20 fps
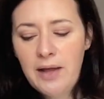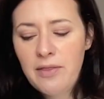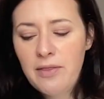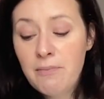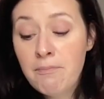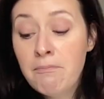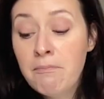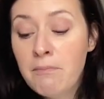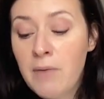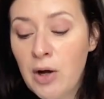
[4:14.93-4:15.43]
The
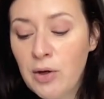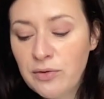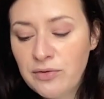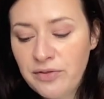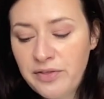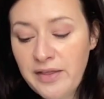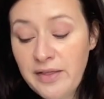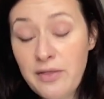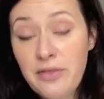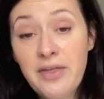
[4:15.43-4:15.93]

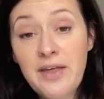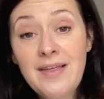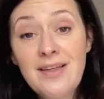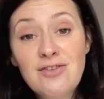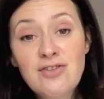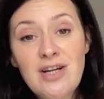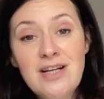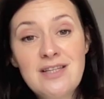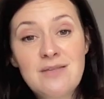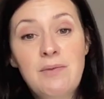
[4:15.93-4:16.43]
thing that
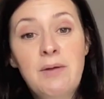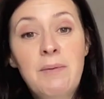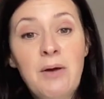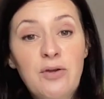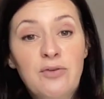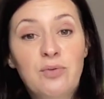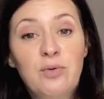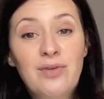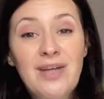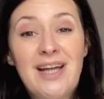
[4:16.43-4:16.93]
attracted me
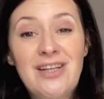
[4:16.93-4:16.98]
most was